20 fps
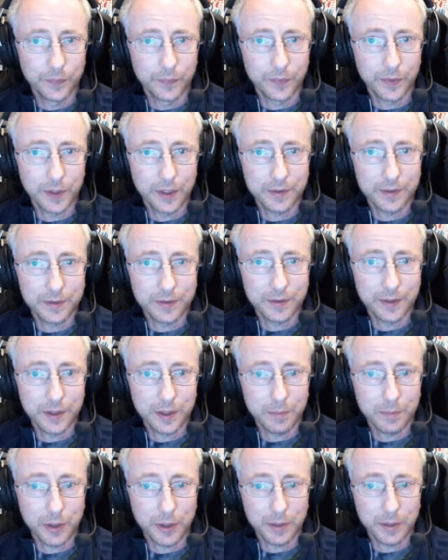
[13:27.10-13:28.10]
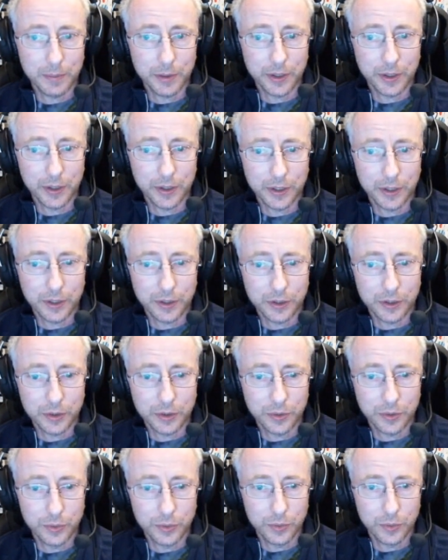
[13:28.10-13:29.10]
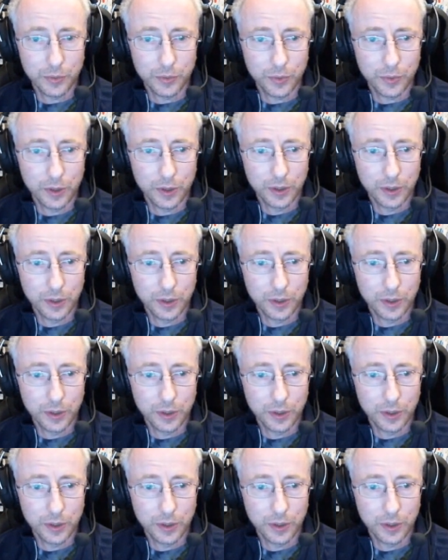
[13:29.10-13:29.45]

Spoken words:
Let's say bye-bye to...